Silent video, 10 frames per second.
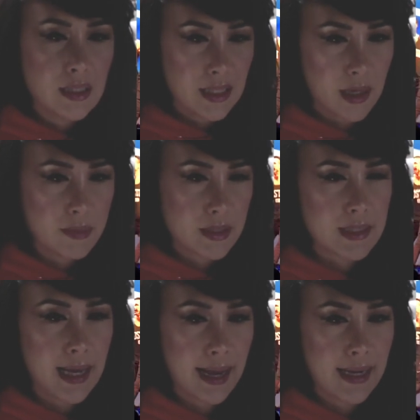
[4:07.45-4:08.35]
type
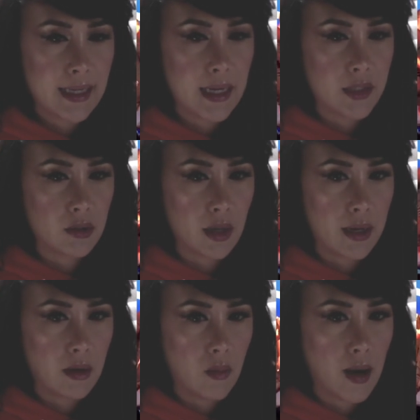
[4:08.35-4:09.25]
sign and you're like,
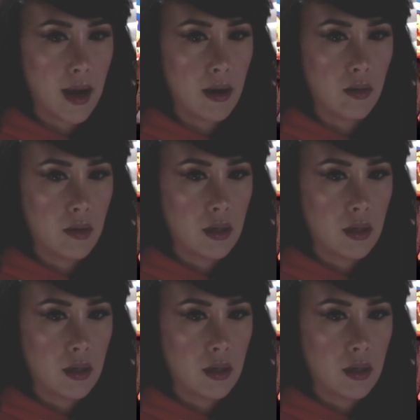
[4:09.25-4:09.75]
wow,